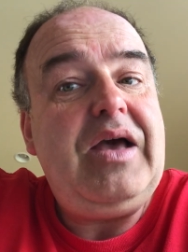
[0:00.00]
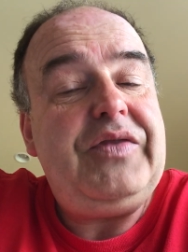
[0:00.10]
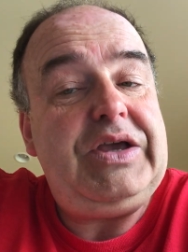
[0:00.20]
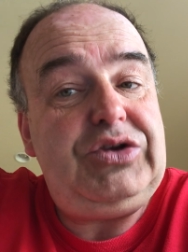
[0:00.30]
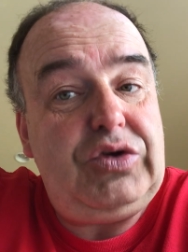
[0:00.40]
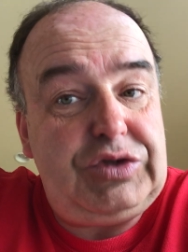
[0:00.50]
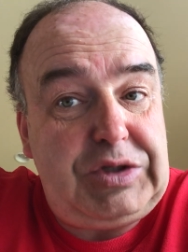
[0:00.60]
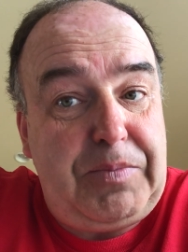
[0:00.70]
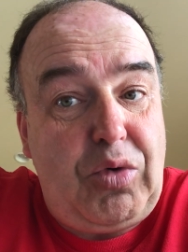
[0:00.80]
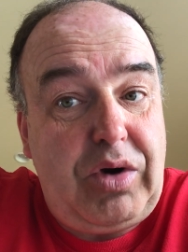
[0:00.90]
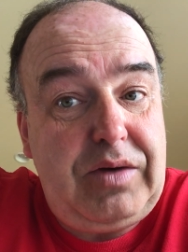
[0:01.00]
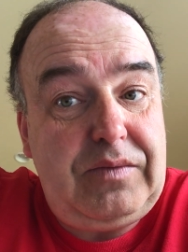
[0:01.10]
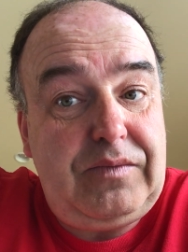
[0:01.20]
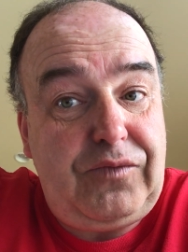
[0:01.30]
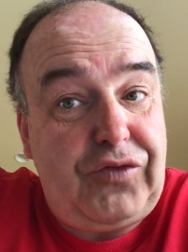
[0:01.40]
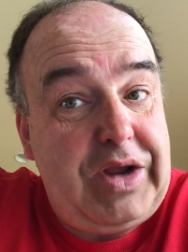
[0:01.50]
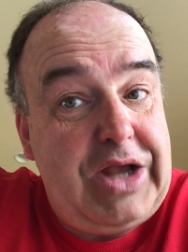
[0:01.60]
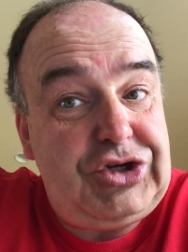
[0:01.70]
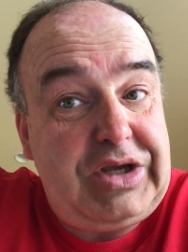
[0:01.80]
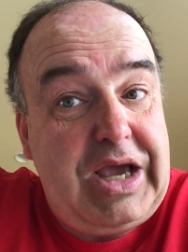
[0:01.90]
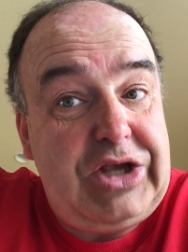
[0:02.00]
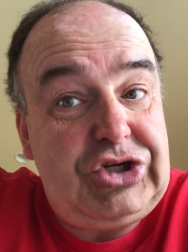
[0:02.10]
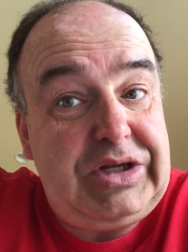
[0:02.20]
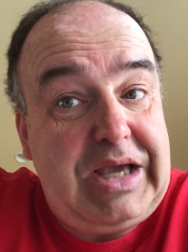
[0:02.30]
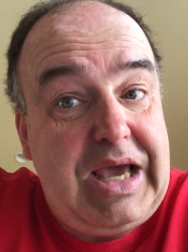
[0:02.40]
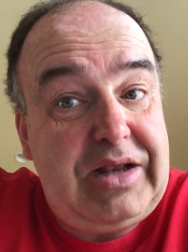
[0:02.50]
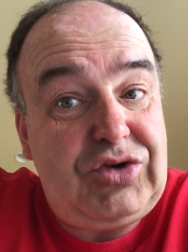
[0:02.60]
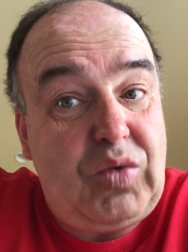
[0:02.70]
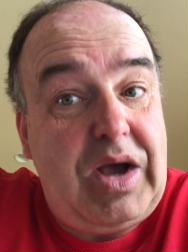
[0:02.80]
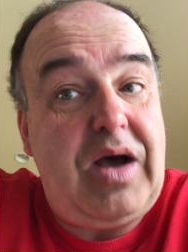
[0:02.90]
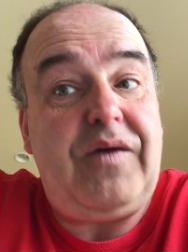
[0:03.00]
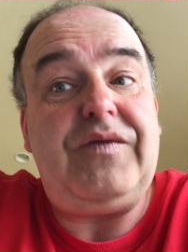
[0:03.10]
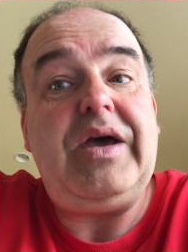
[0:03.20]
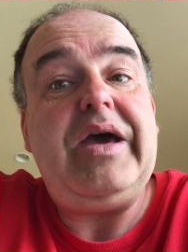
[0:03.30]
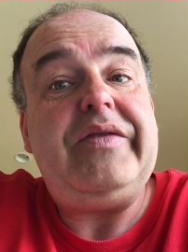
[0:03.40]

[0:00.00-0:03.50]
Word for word: They do support free education, K to 12.